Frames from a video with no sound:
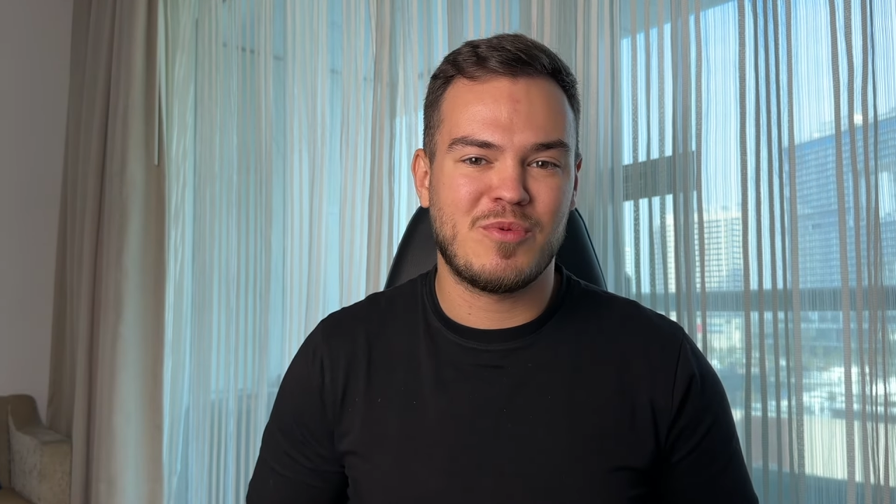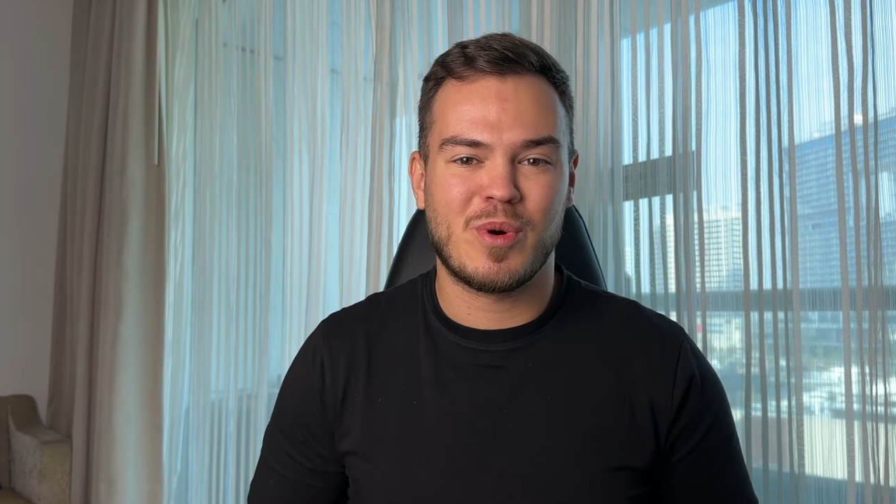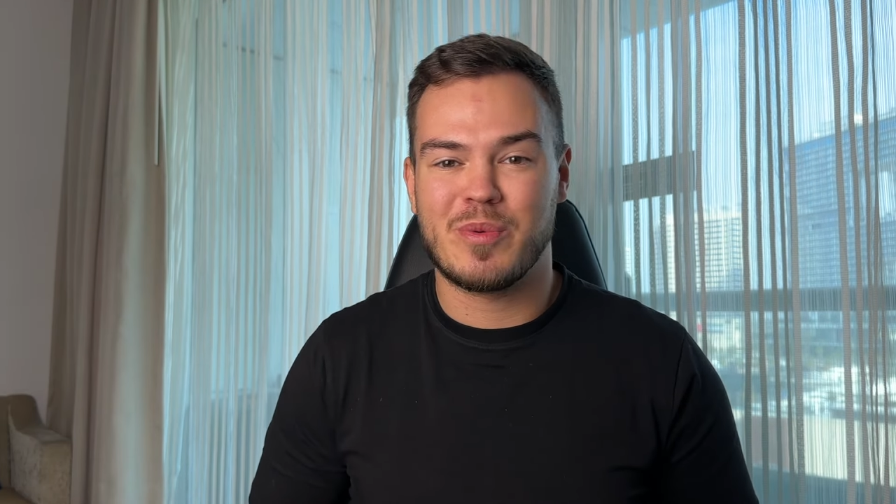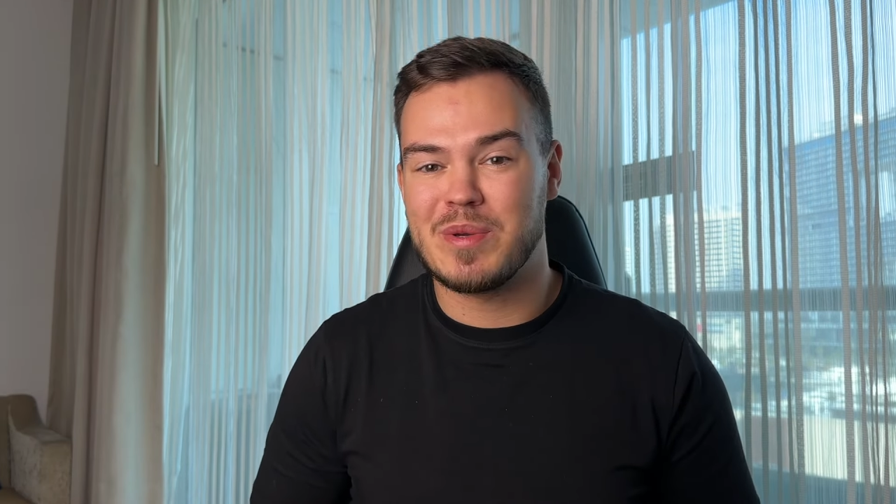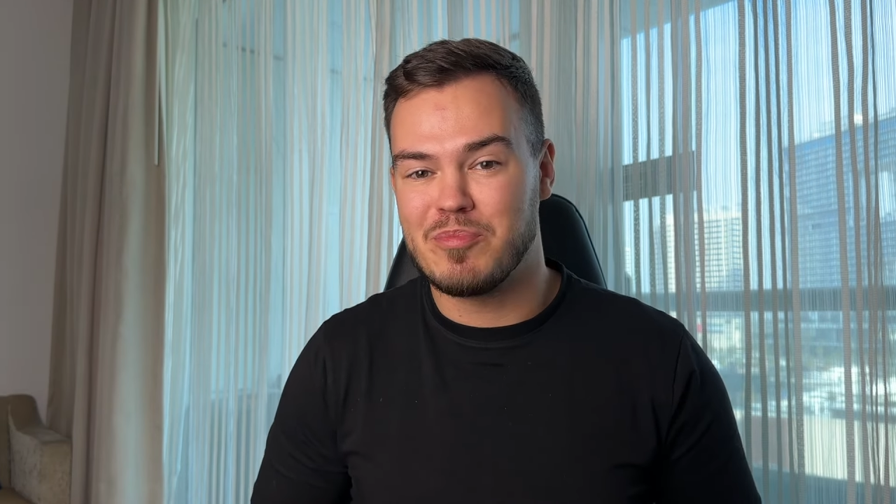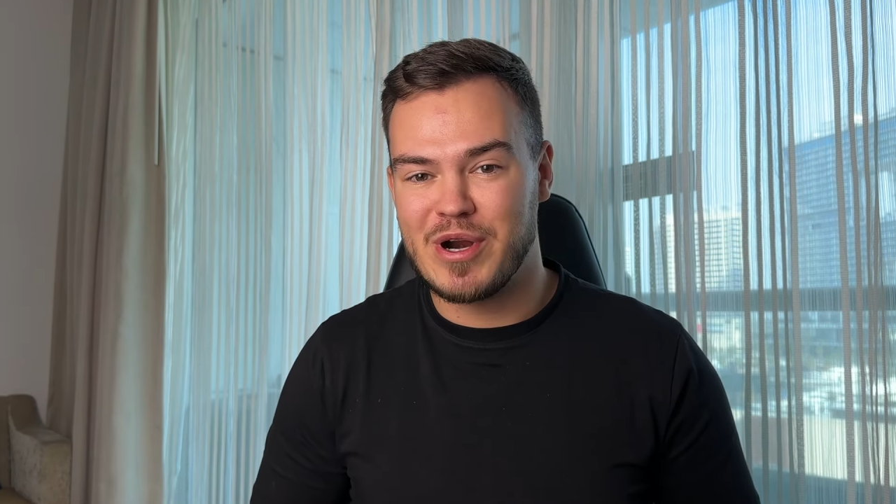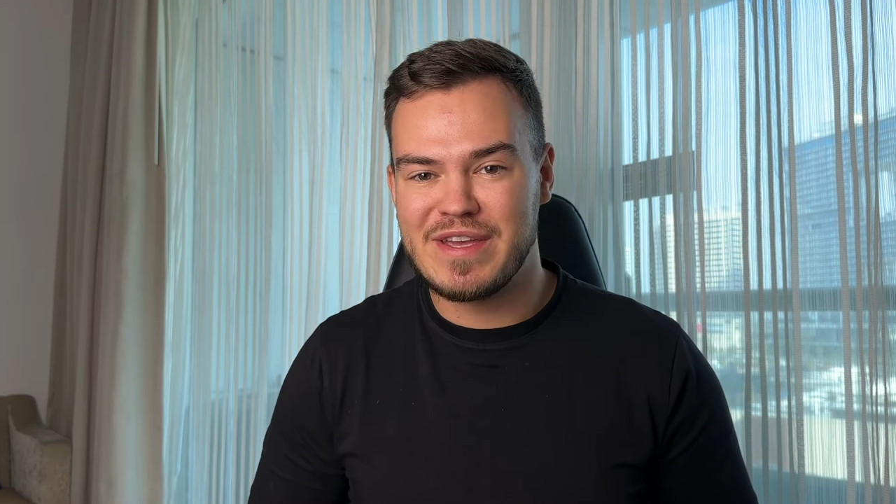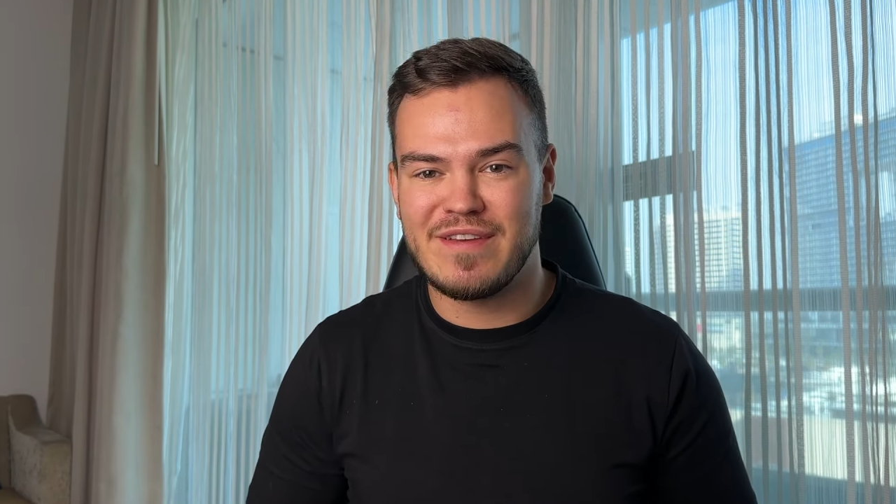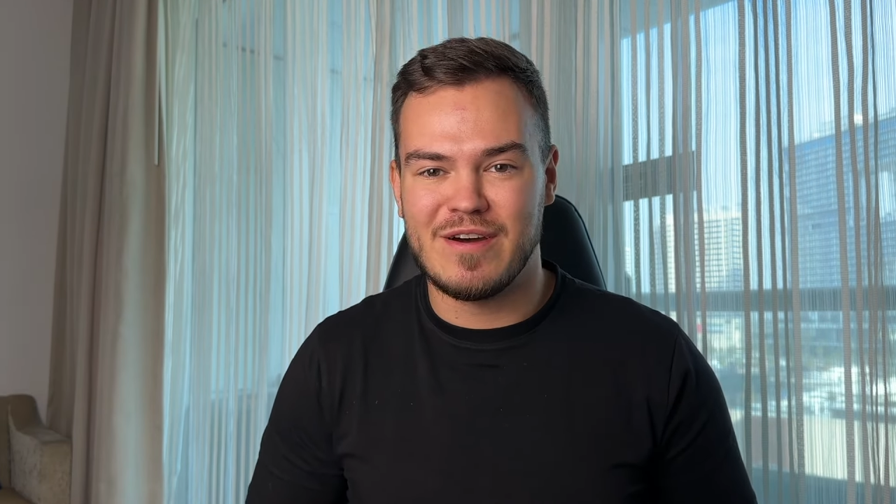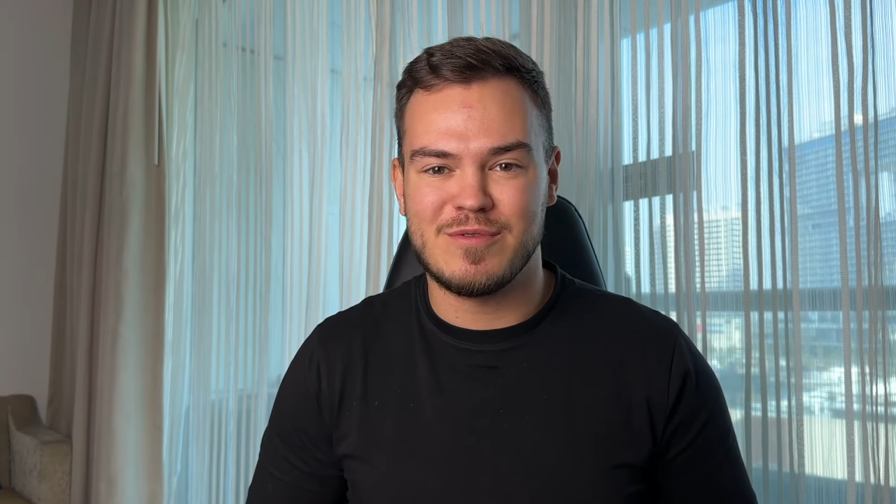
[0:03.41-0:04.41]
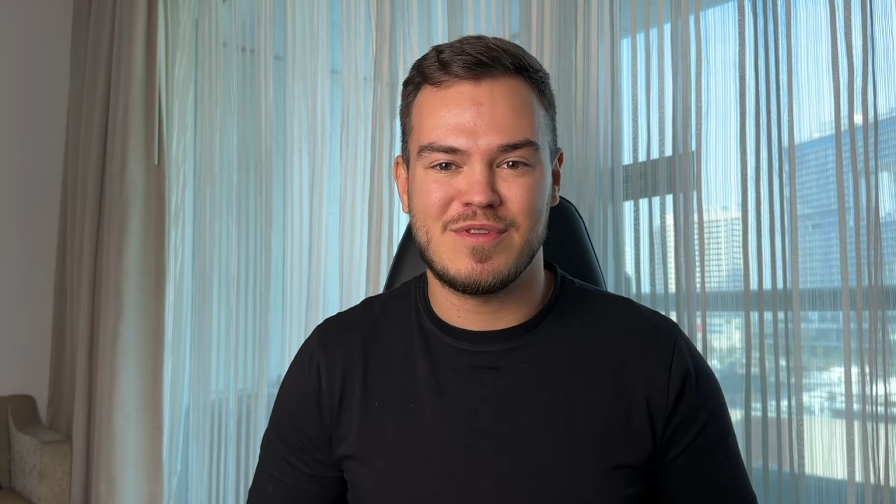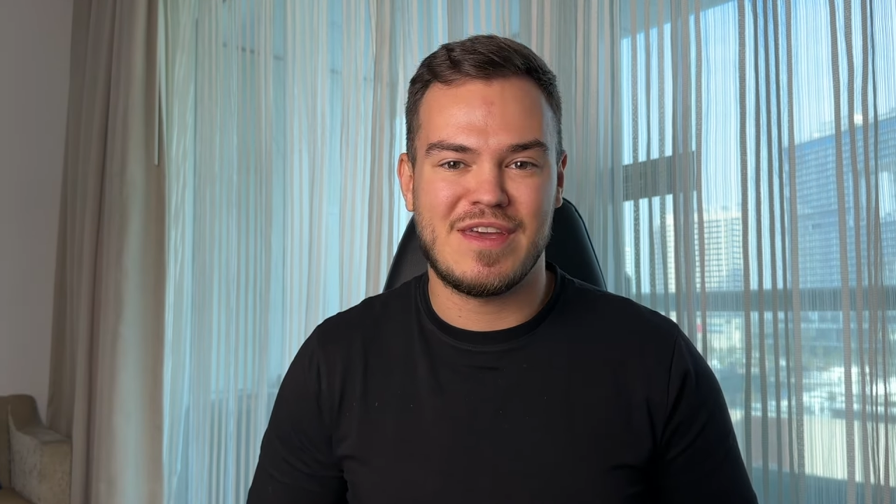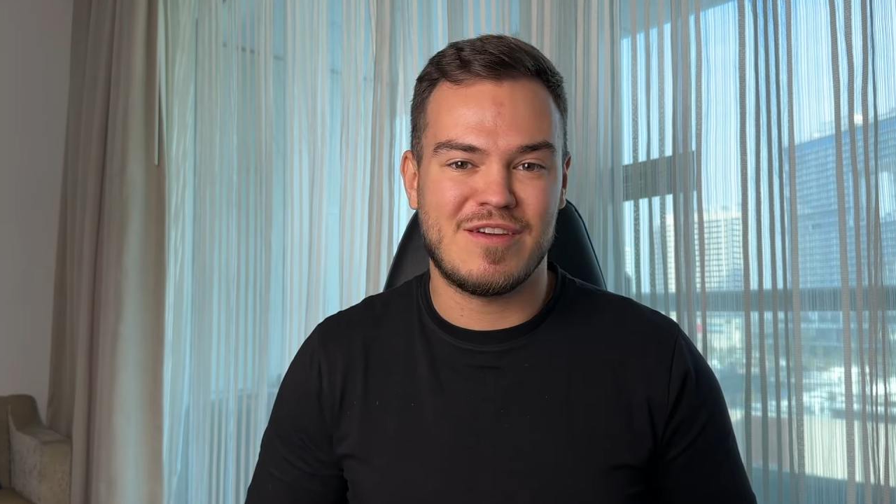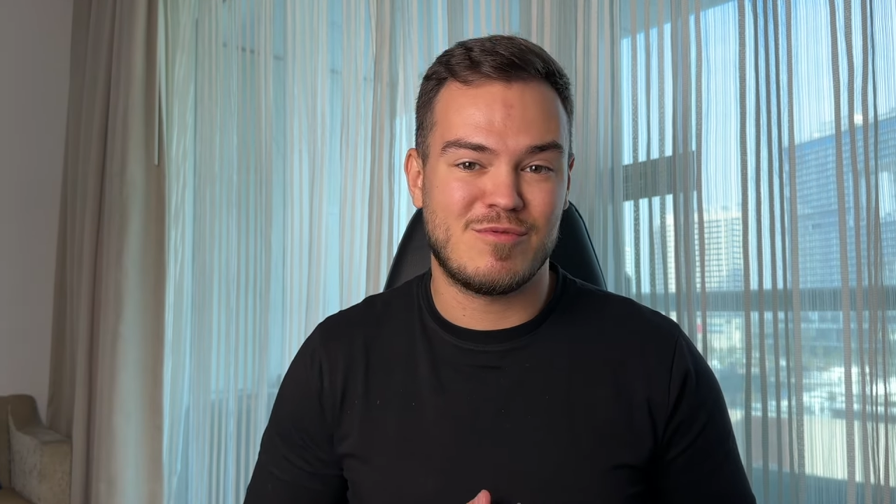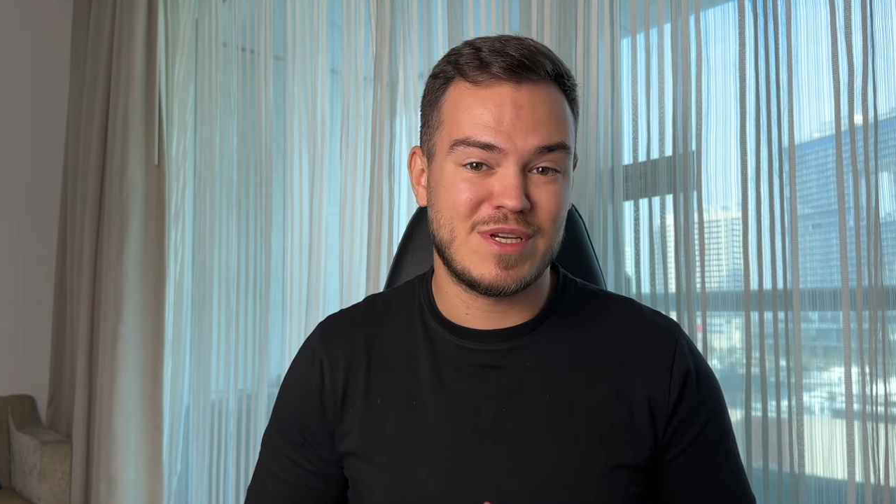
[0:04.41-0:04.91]
where we break down
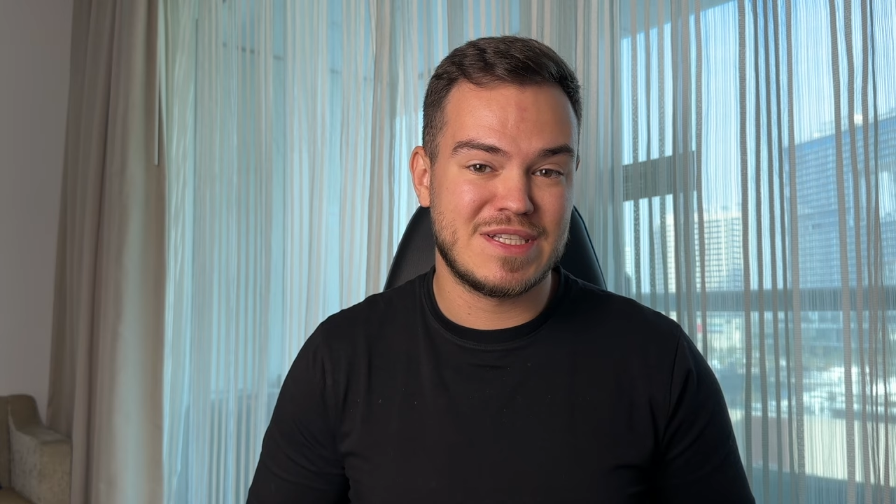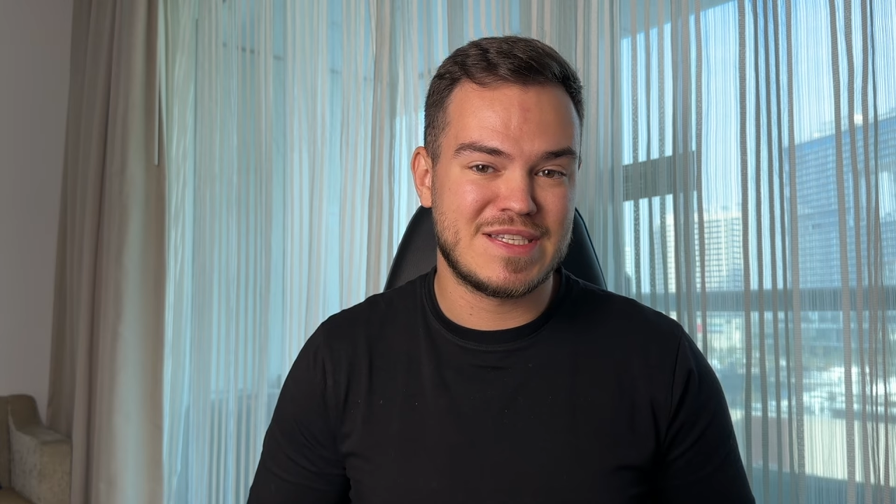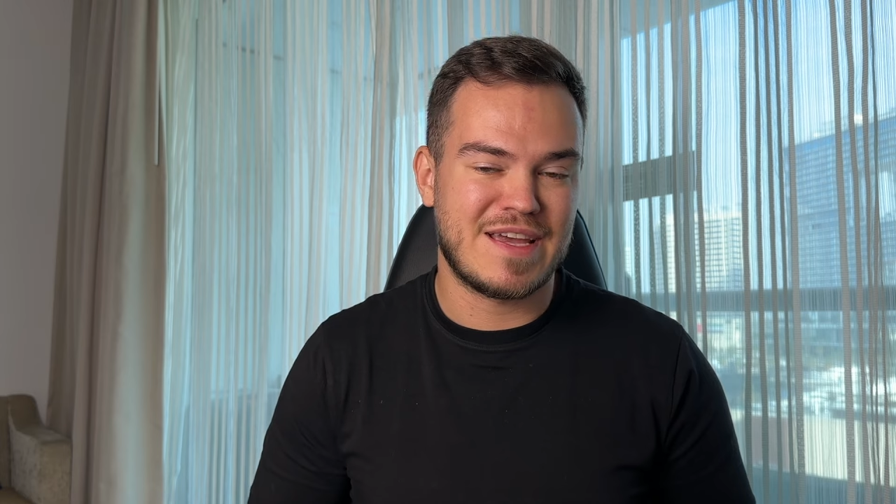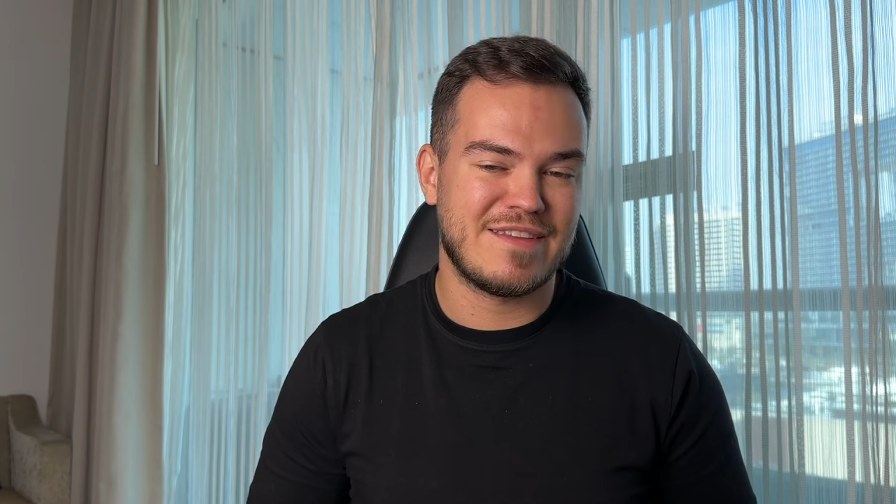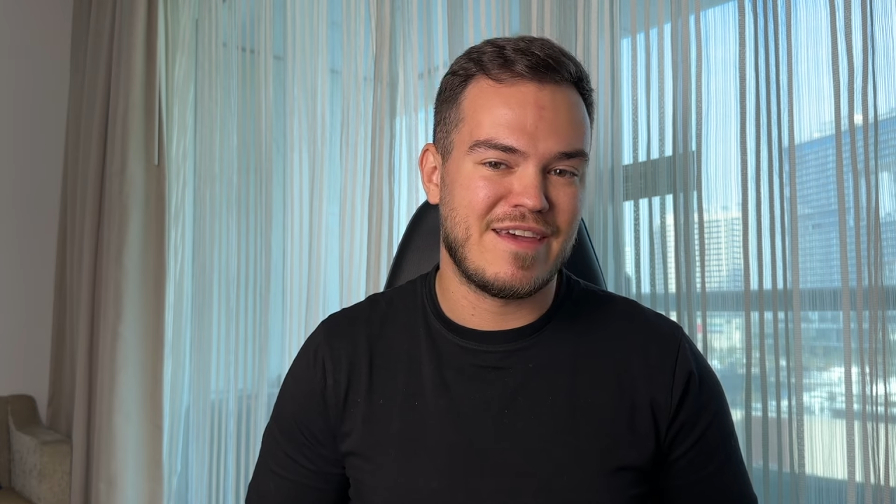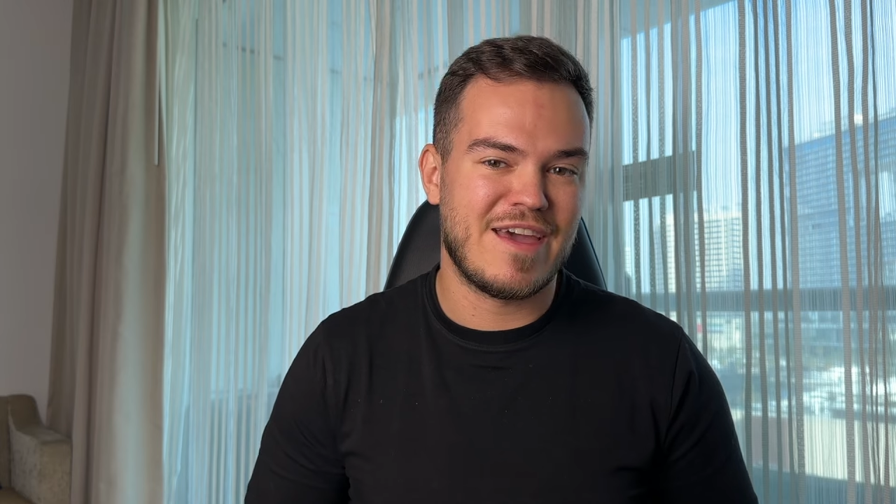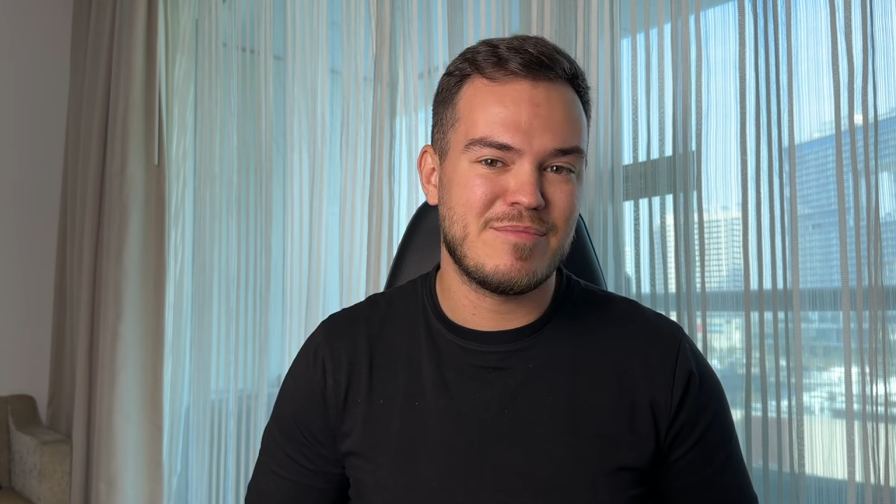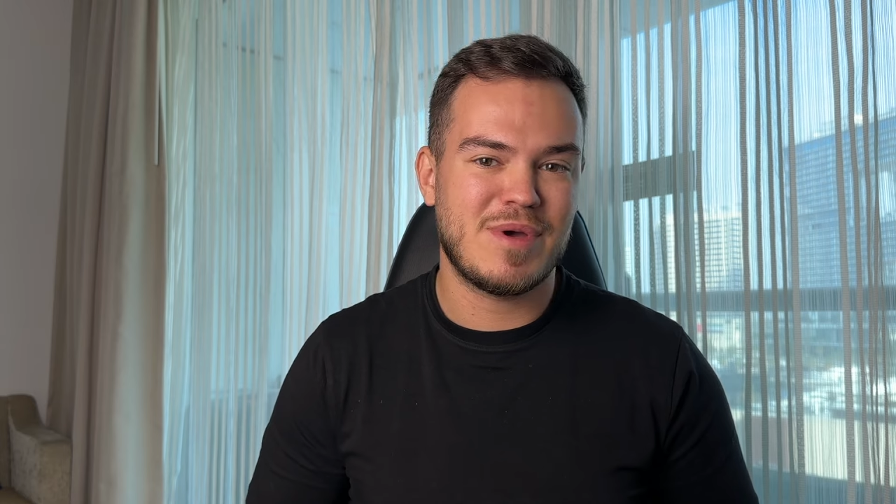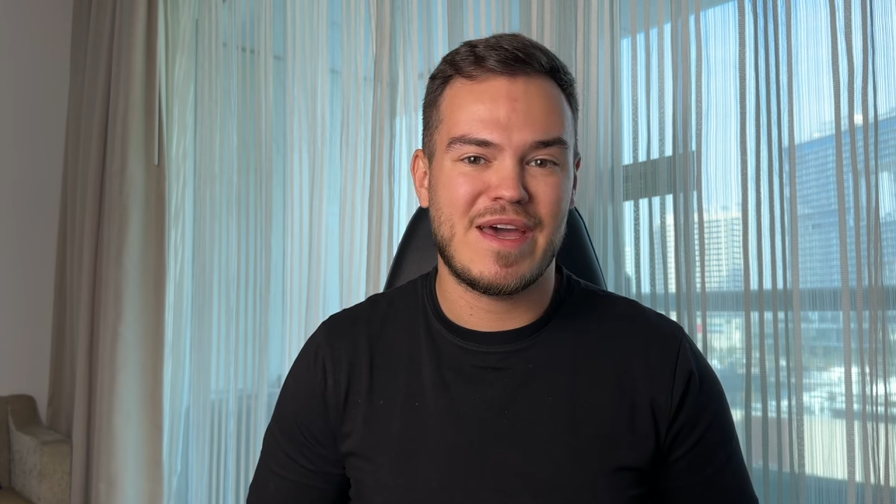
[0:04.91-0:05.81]
the real estate game